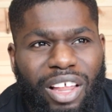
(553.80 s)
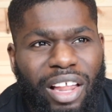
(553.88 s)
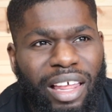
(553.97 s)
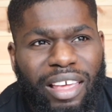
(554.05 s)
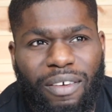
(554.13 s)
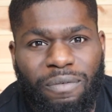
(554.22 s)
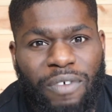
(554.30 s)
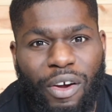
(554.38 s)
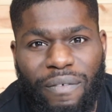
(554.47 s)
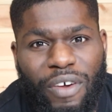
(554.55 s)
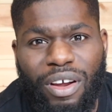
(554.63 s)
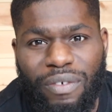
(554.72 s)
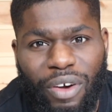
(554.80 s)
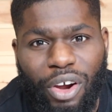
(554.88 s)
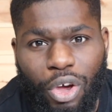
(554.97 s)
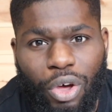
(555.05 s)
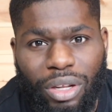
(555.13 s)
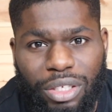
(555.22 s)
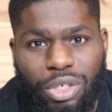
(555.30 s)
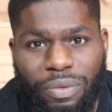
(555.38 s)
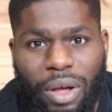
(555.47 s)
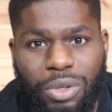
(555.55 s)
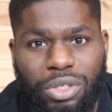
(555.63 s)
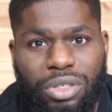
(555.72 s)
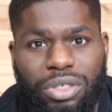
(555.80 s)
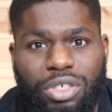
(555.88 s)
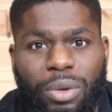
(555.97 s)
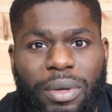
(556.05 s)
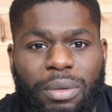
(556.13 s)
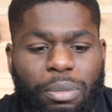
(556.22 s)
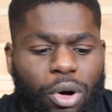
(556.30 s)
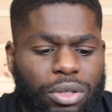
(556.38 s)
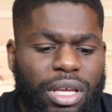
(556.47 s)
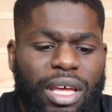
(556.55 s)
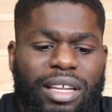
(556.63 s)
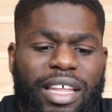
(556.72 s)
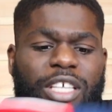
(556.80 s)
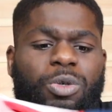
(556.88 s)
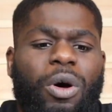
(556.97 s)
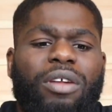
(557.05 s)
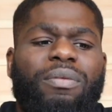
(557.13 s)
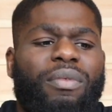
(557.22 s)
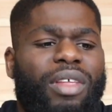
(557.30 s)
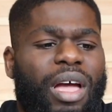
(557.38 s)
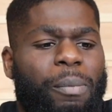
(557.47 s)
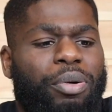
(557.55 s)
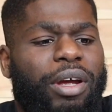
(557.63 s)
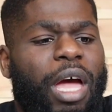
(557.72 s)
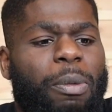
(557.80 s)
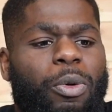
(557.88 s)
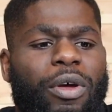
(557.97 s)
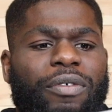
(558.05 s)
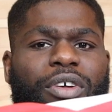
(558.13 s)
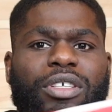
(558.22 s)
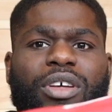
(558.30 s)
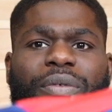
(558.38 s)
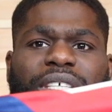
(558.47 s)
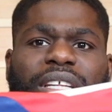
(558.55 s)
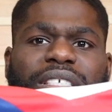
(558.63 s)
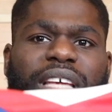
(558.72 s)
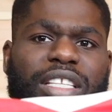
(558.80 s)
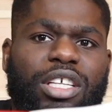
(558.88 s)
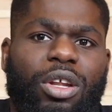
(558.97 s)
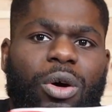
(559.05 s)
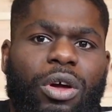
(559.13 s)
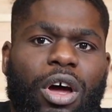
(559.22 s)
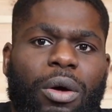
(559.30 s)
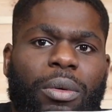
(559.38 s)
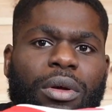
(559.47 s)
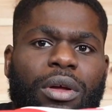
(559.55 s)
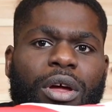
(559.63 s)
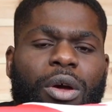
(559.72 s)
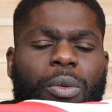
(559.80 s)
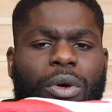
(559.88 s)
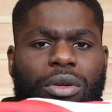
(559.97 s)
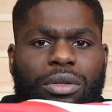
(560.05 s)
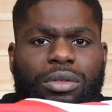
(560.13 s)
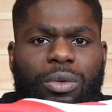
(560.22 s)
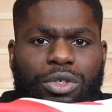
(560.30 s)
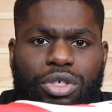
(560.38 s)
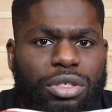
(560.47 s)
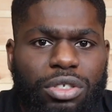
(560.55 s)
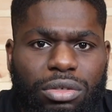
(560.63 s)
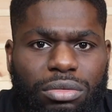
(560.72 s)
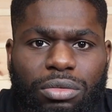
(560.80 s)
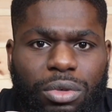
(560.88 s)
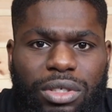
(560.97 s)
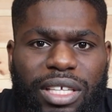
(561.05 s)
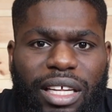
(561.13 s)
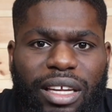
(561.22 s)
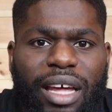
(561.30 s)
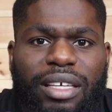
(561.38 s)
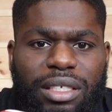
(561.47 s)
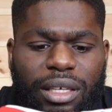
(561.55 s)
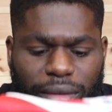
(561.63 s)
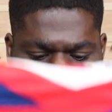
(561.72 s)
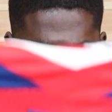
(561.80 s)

like very, very, very early 2000s, do you know what I mean? But this one I'm pretty happy with because obviously the centre logo will sell it nicely.